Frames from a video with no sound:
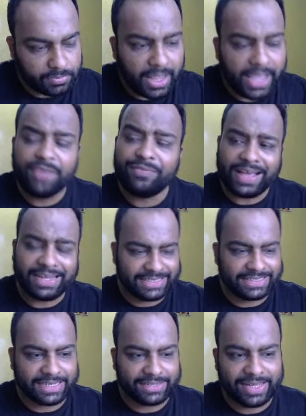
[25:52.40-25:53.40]
if xt
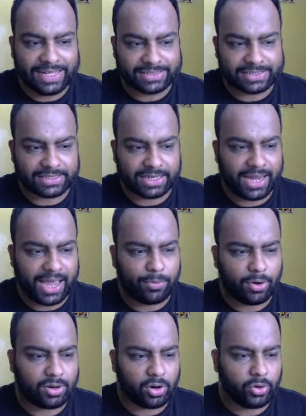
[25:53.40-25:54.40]
is a real signal, I'm
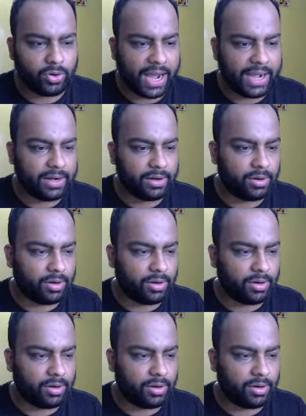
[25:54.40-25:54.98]
not going to write,